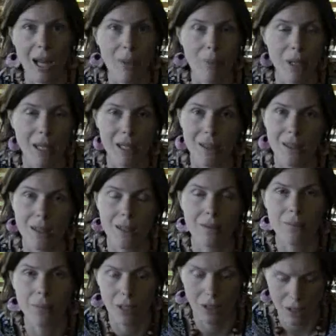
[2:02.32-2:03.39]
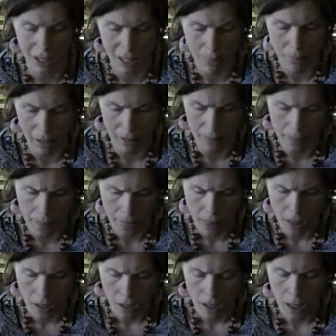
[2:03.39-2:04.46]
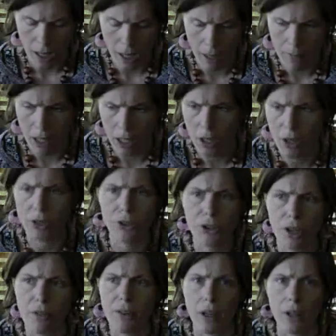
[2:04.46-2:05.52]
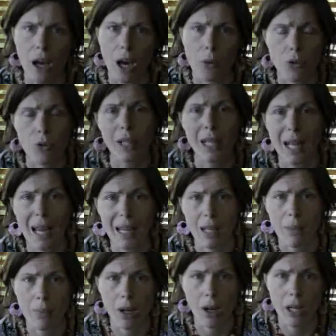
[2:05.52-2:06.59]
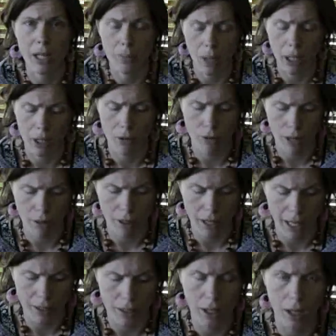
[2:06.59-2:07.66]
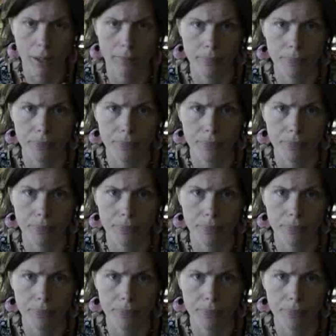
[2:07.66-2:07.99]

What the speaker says: nappies and sleeping. And I also felt that I was really lagging behind in my career at that time.